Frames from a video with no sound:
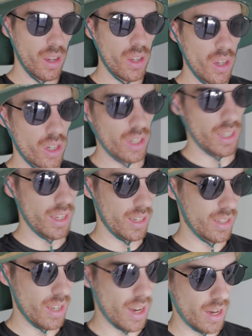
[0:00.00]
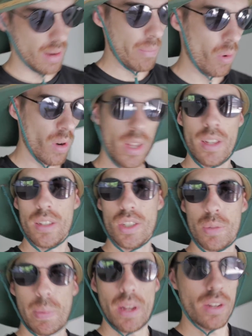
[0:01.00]
usually Saturday morning is
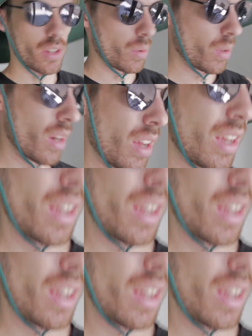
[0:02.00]
spent doing